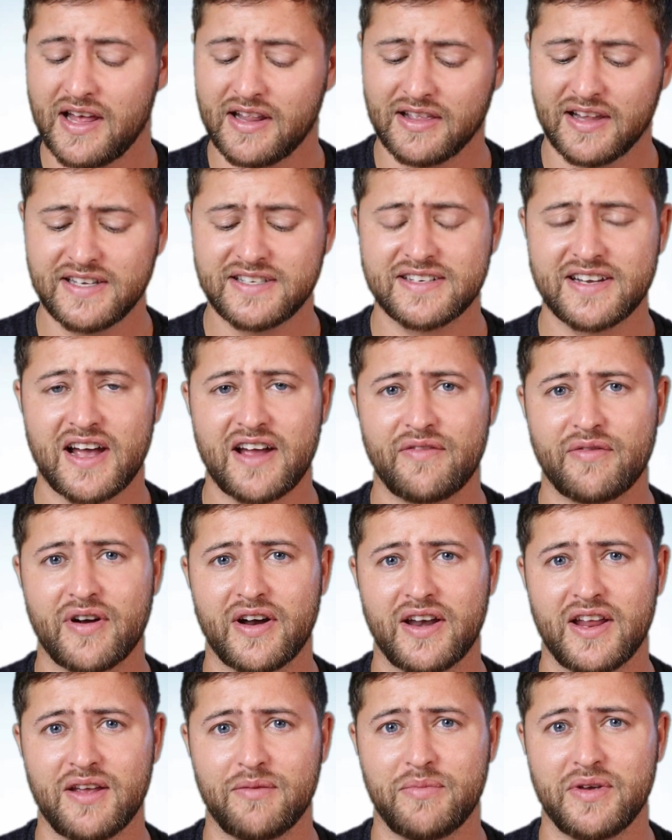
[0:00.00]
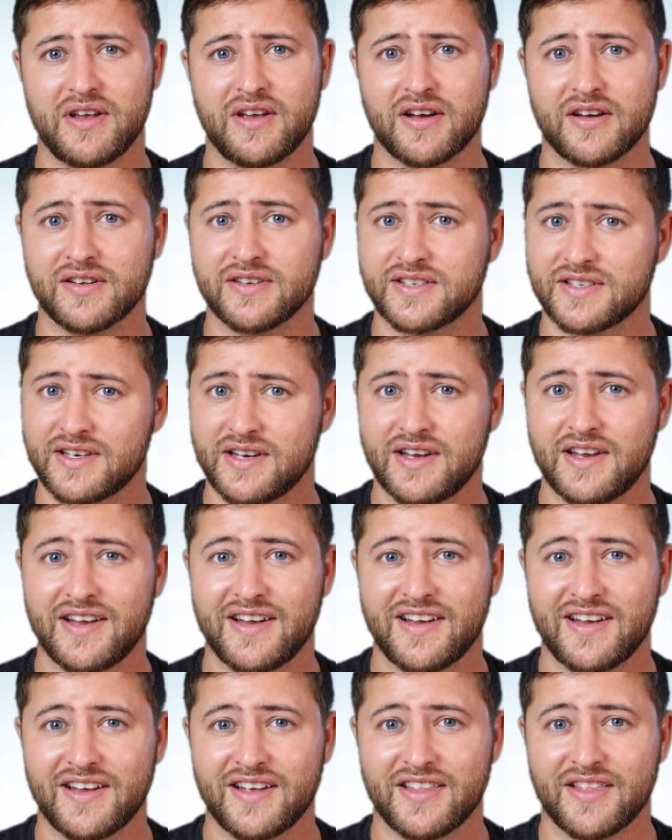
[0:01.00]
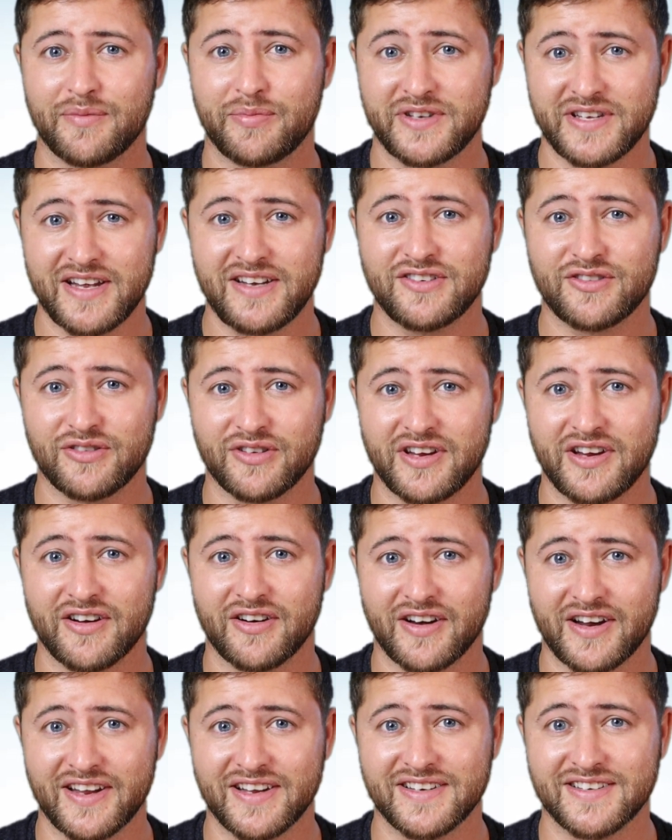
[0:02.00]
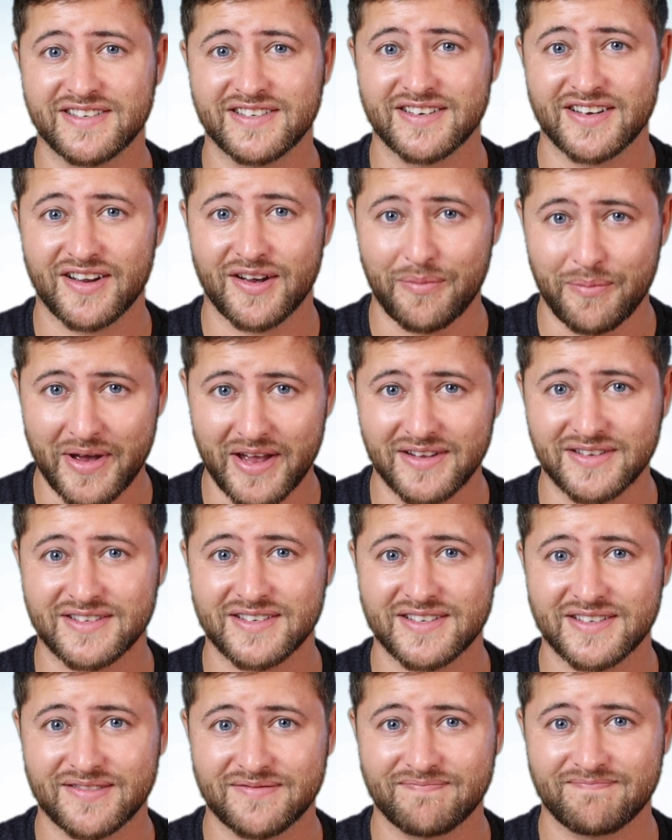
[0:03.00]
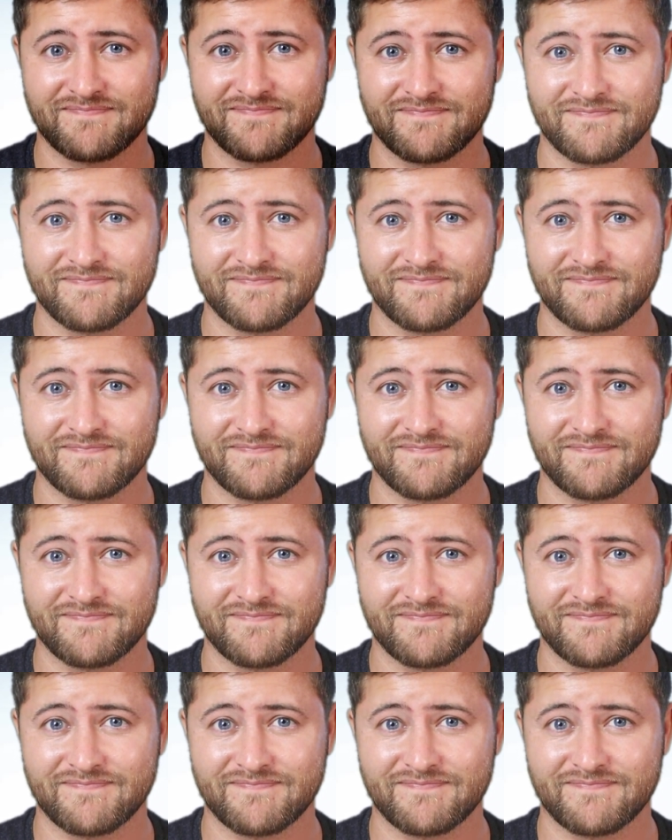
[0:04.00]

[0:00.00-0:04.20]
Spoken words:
Let's dive right in because the potential here is immense.